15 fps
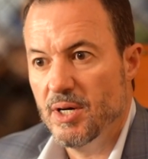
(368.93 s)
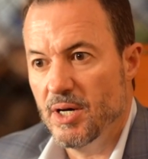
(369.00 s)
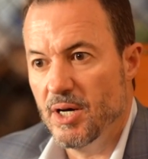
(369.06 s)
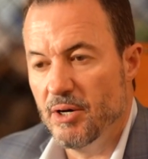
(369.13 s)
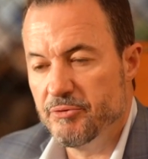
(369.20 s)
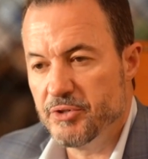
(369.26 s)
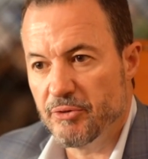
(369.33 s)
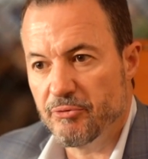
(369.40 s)

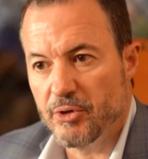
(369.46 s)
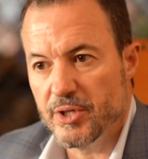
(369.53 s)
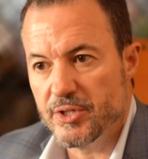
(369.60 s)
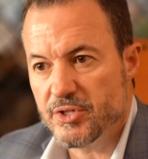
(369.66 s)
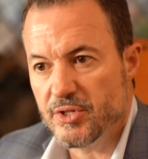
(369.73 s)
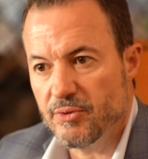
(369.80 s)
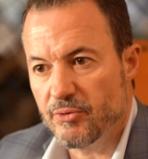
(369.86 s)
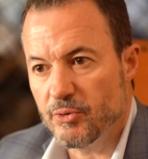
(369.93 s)
of
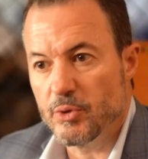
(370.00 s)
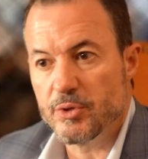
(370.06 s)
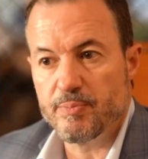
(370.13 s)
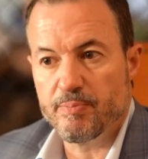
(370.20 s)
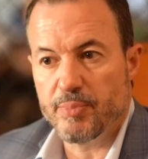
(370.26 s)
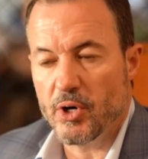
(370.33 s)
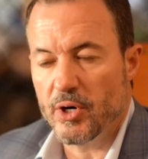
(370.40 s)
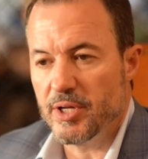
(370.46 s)
different
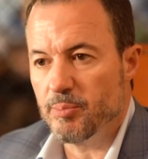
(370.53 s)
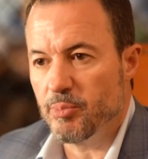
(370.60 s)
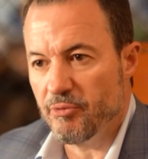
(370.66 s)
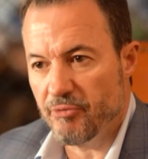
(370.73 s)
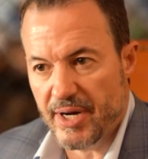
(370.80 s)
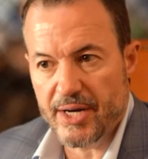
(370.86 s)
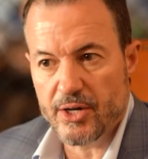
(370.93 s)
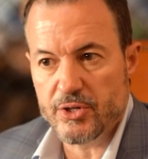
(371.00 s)
third-party
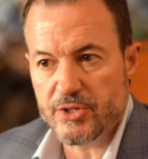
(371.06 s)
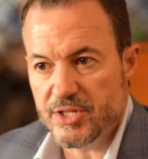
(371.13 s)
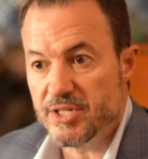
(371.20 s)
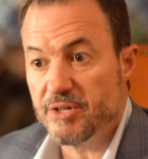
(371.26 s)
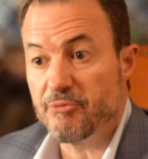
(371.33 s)
providers and